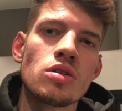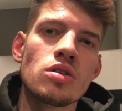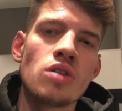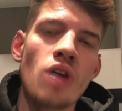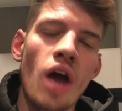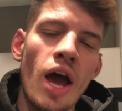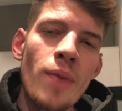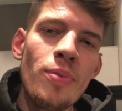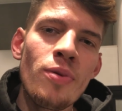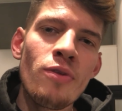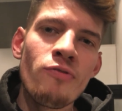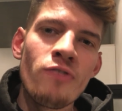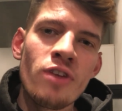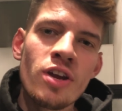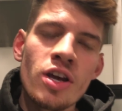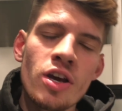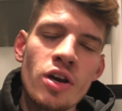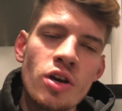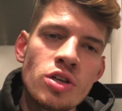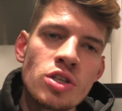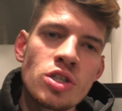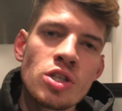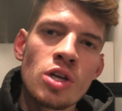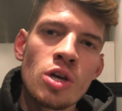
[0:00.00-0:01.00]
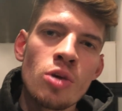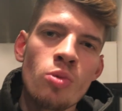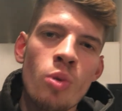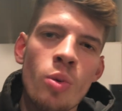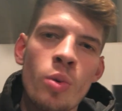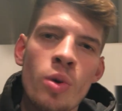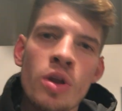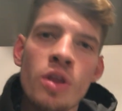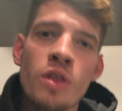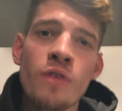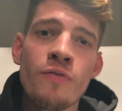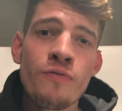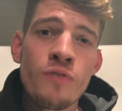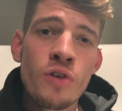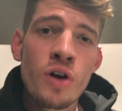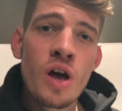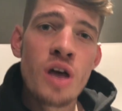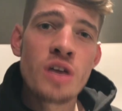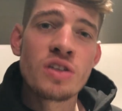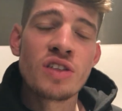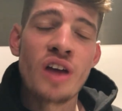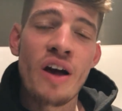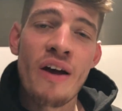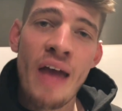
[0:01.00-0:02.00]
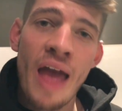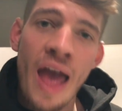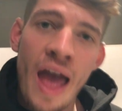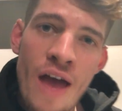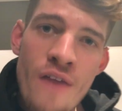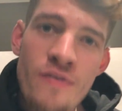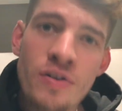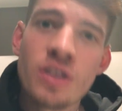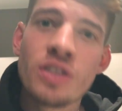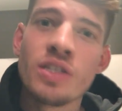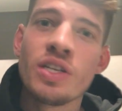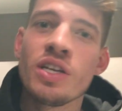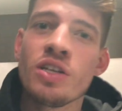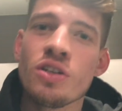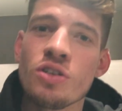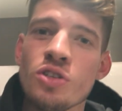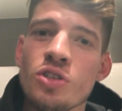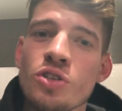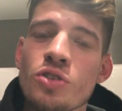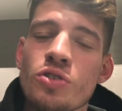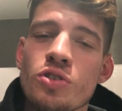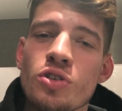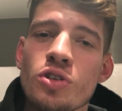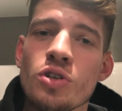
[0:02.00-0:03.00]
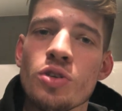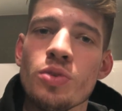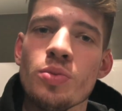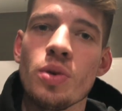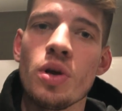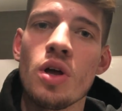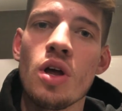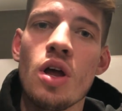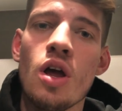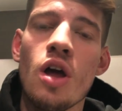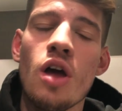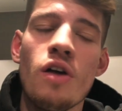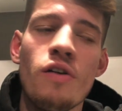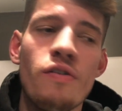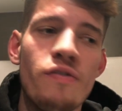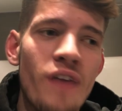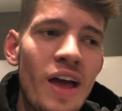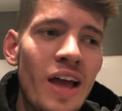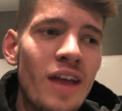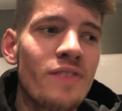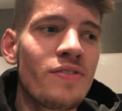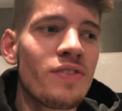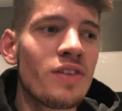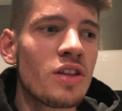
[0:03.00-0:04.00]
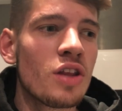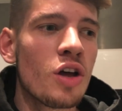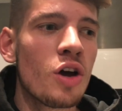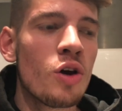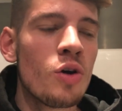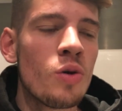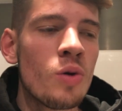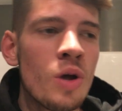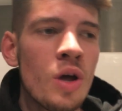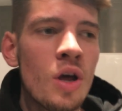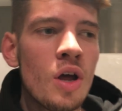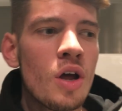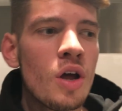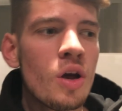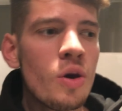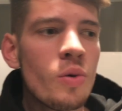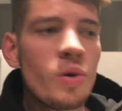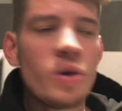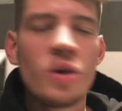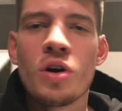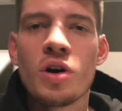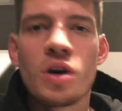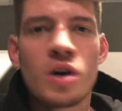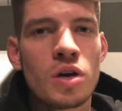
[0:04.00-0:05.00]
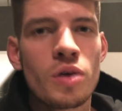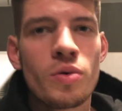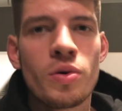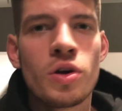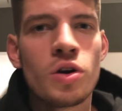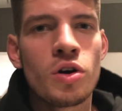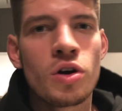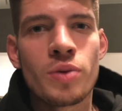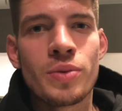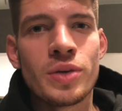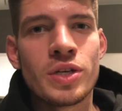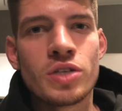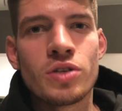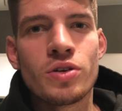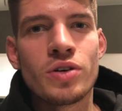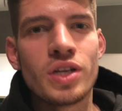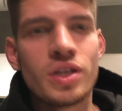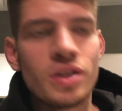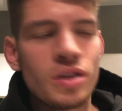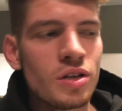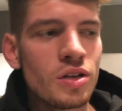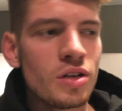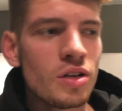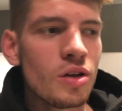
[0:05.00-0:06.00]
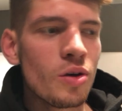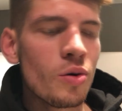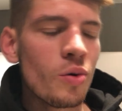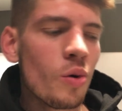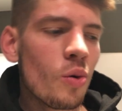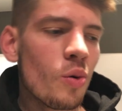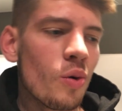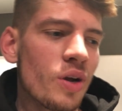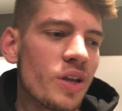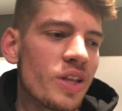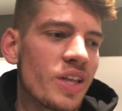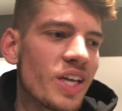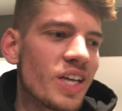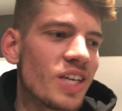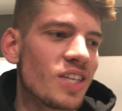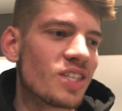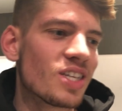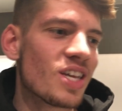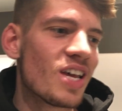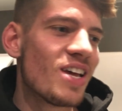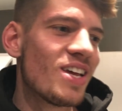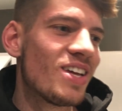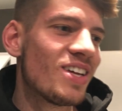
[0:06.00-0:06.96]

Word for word: Sniping videos were one of the first I ever did on YouTube. Thankfully though, we're not we're not gonna be doing one of these.